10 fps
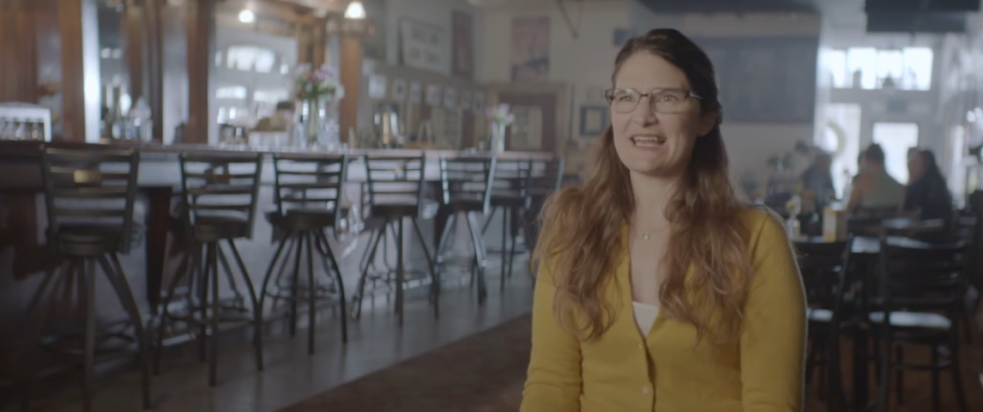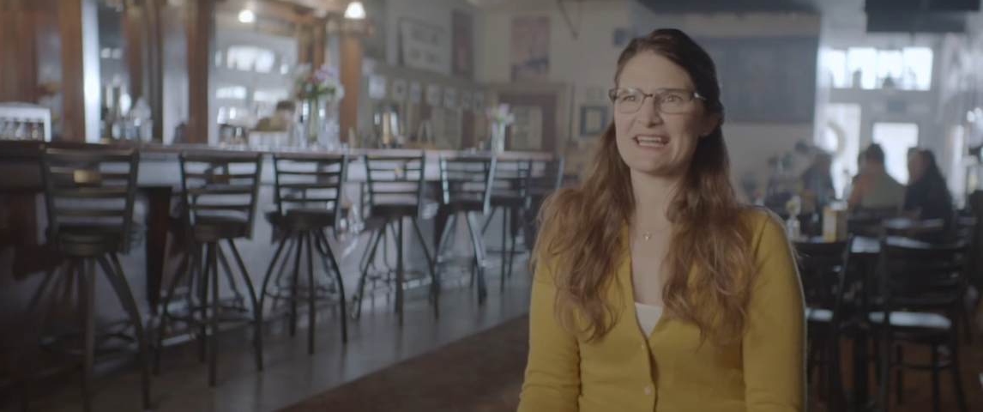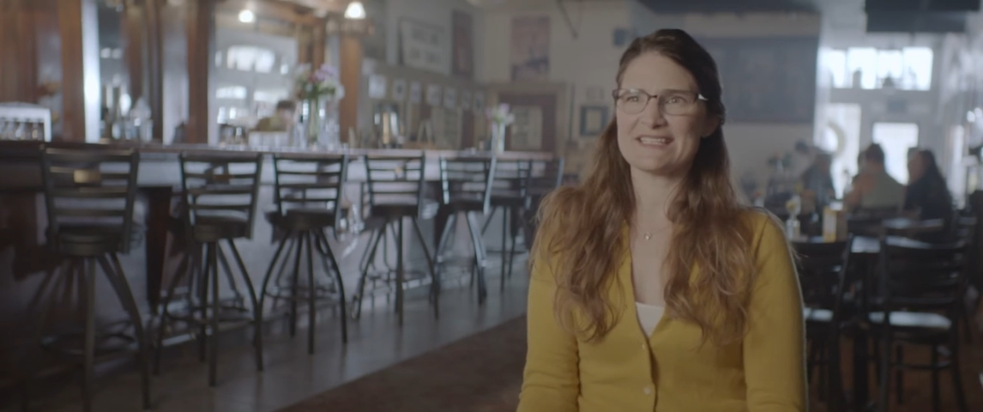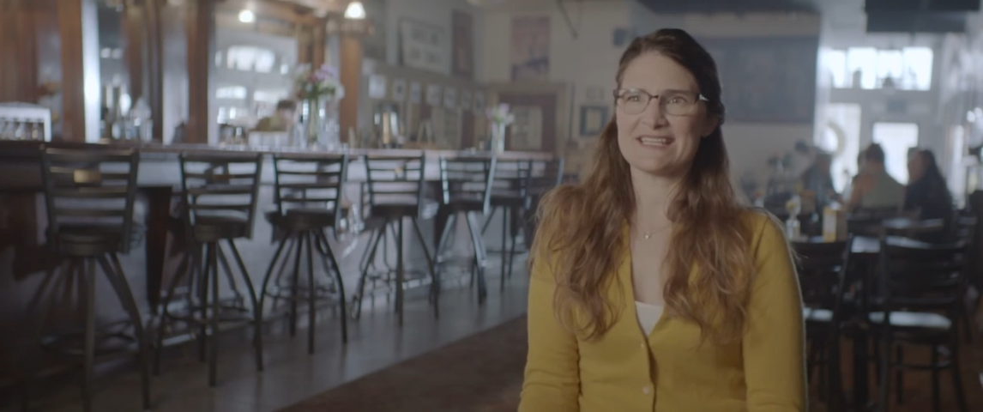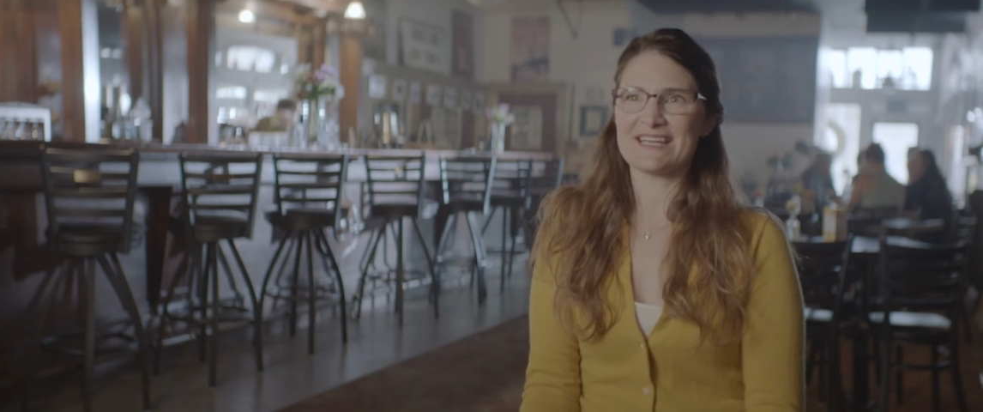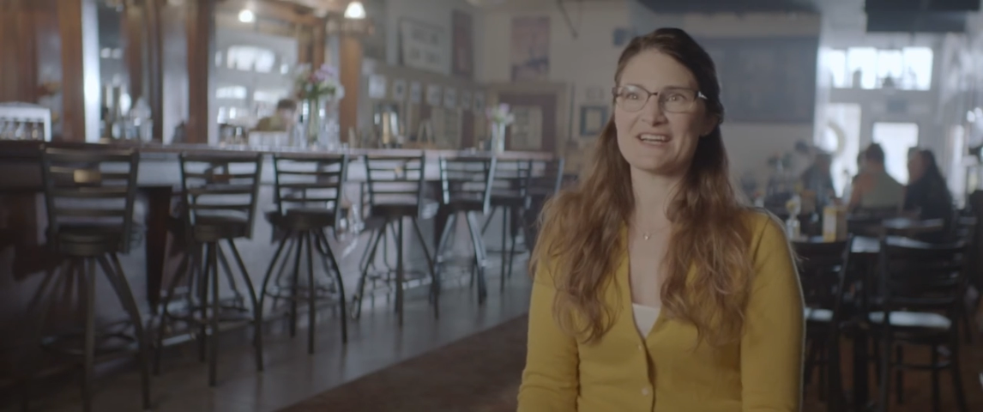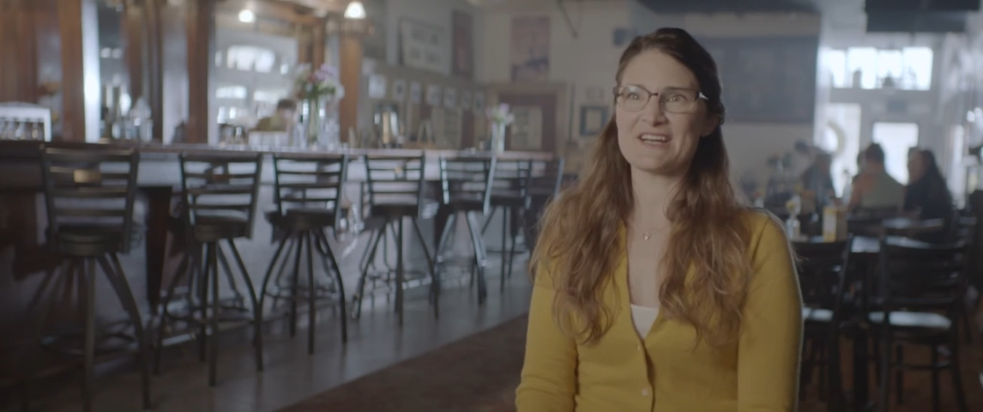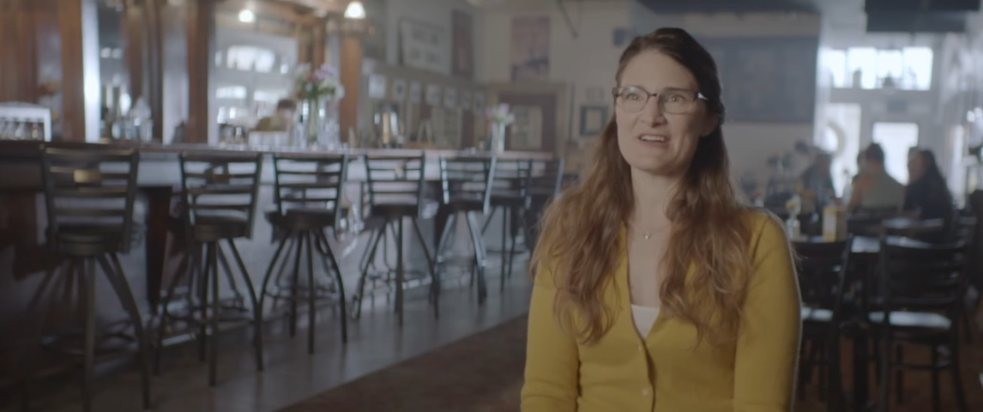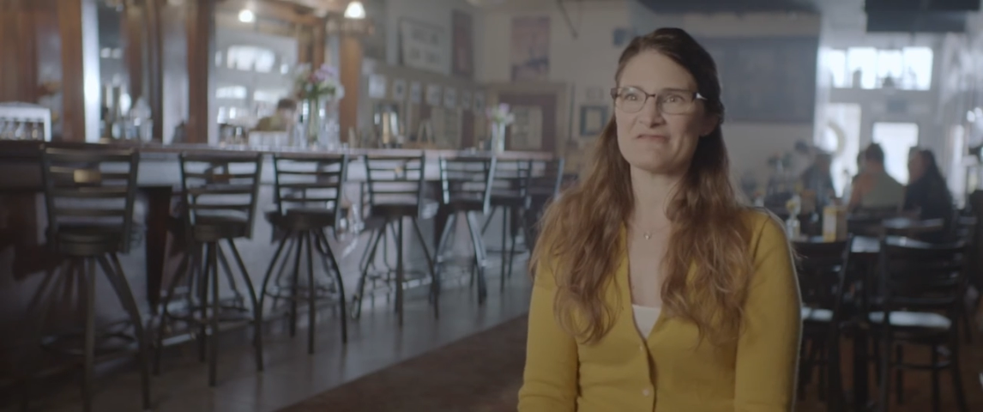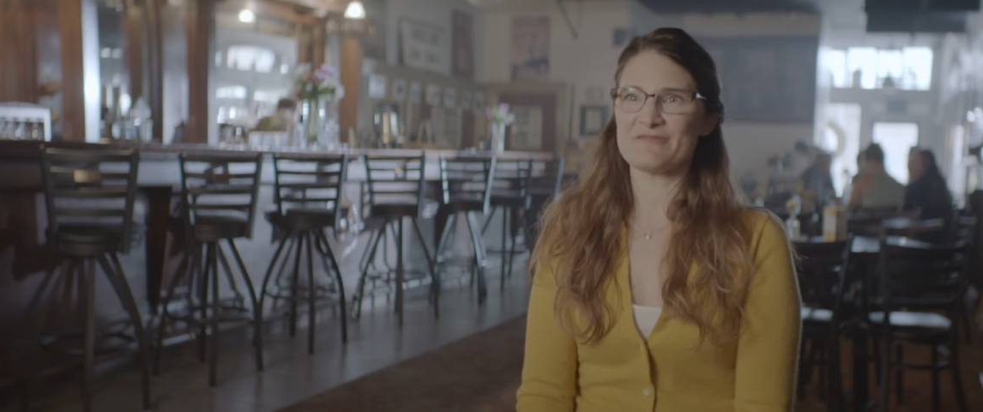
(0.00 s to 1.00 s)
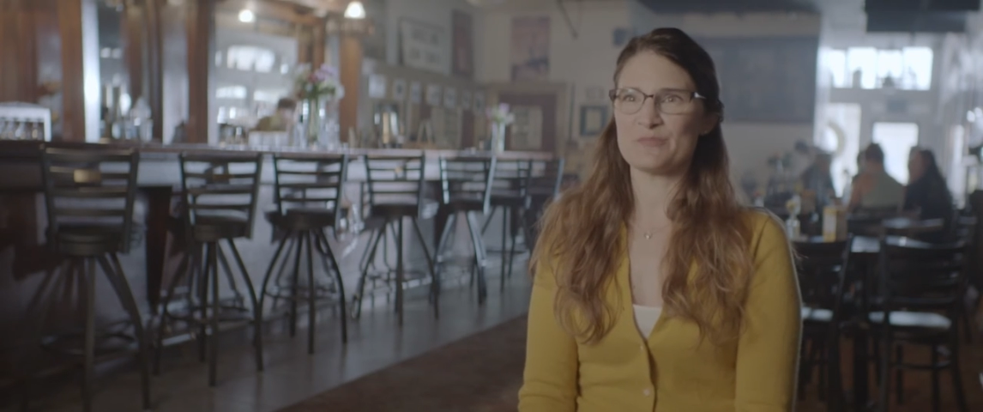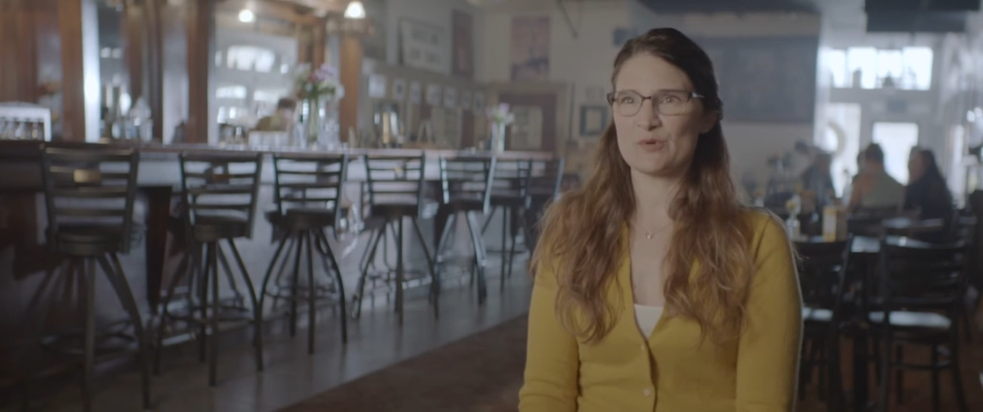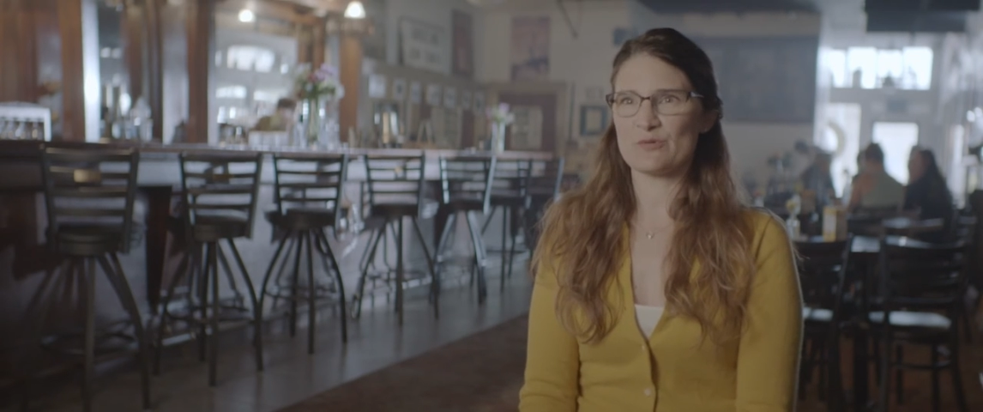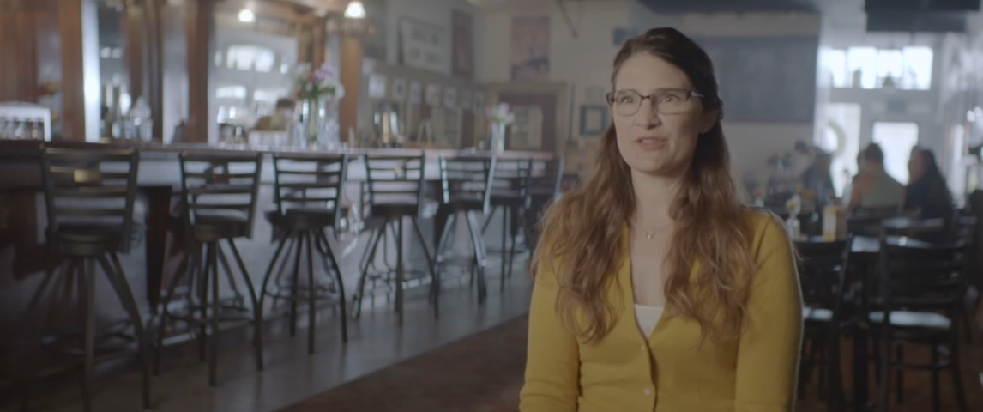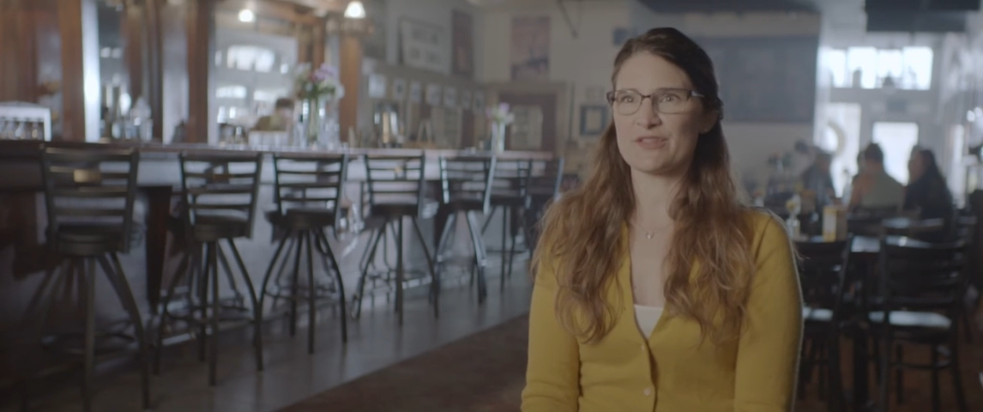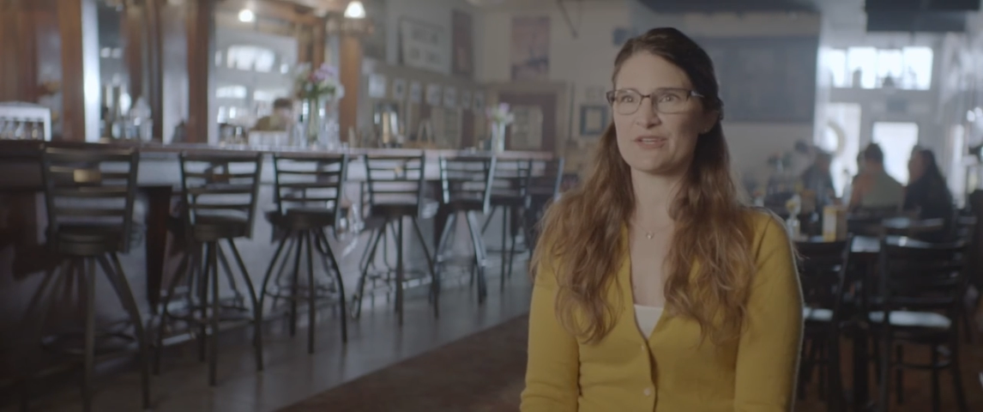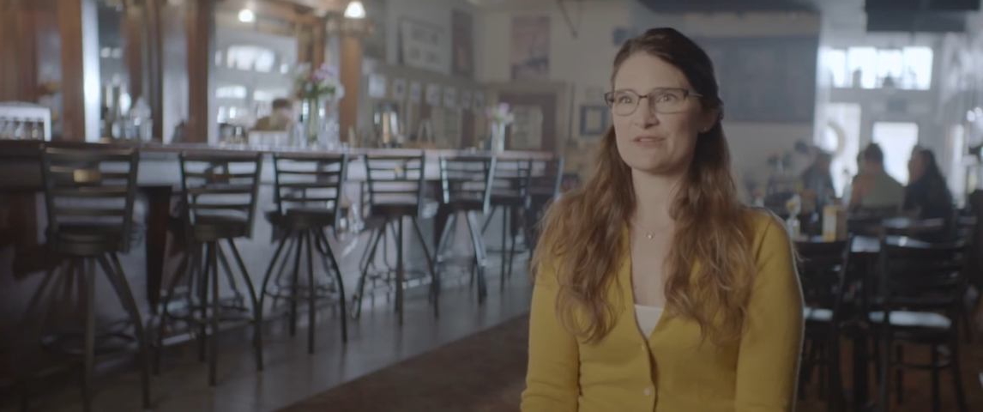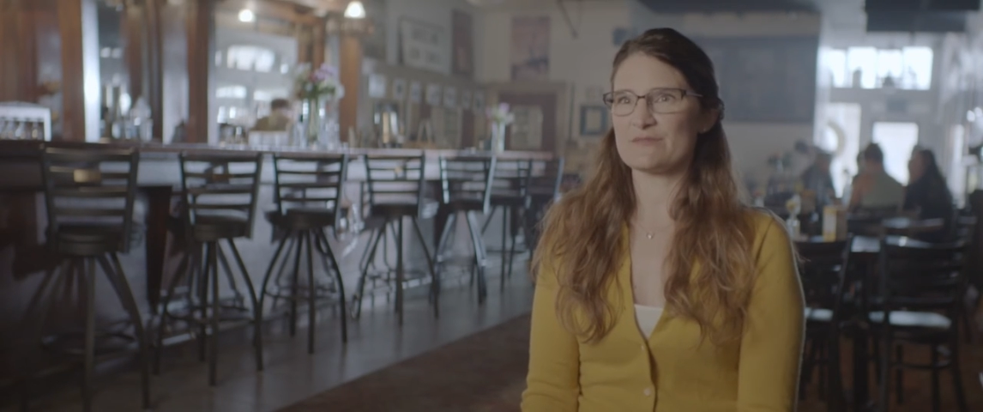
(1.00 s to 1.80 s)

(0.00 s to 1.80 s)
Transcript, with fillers: idea of both the,